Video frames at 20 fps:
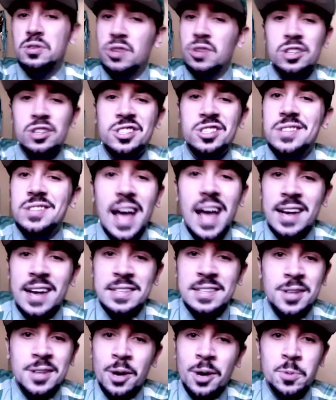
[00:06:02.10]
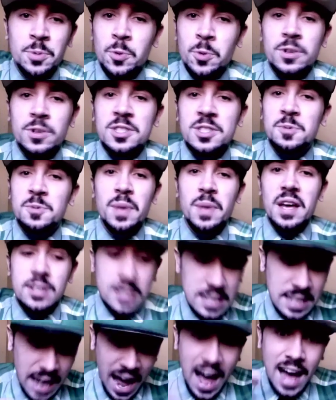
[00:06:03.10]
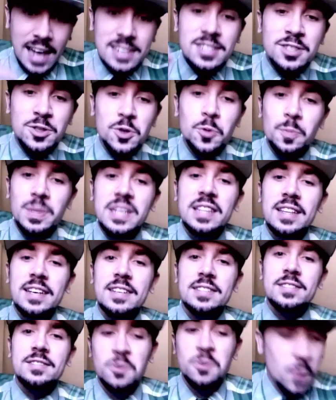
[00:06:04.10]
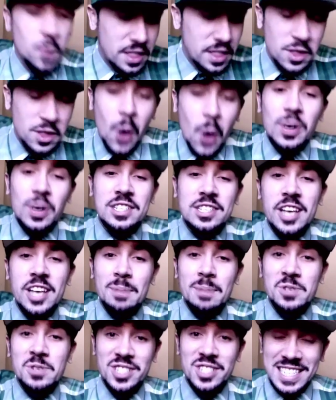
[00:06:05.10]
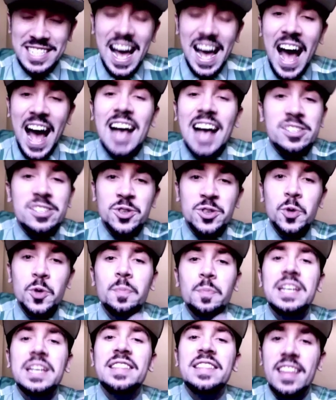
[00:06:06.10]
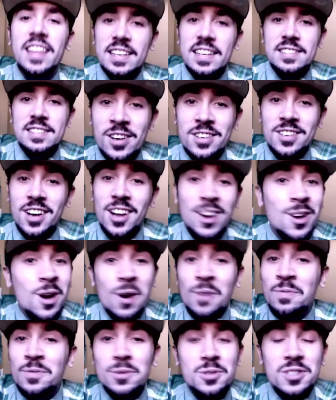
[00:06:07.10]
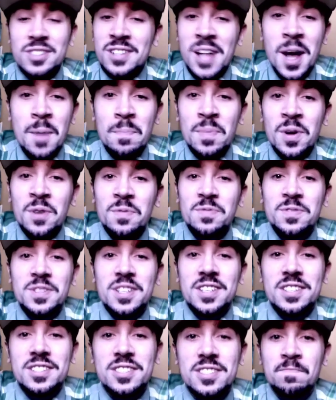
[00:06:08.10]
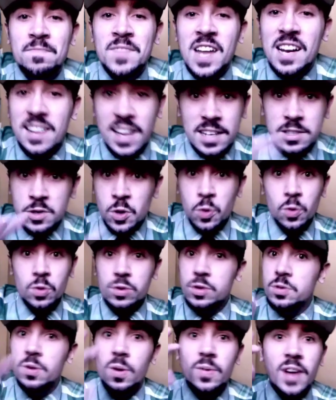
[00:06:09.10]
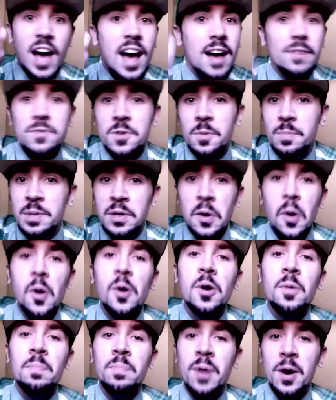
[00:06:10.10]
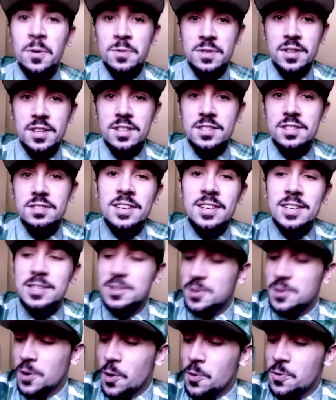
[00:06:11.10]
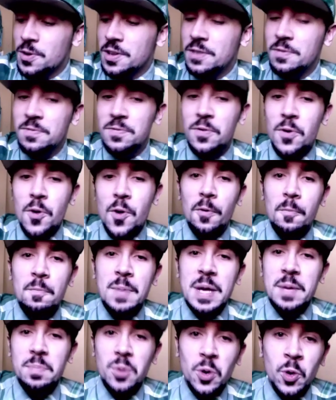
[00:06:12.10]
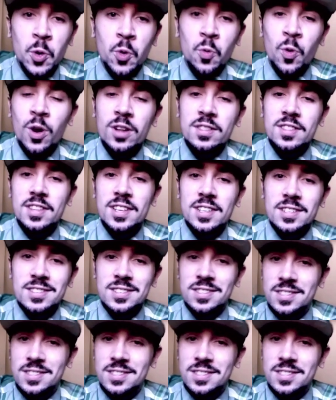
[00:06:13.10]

not just any time you could spare. It has to be this, with no exceptions. It has to be this. A lot of you just aren't built for this, and that's cool. You don't have to be all about this. It's only for people who want this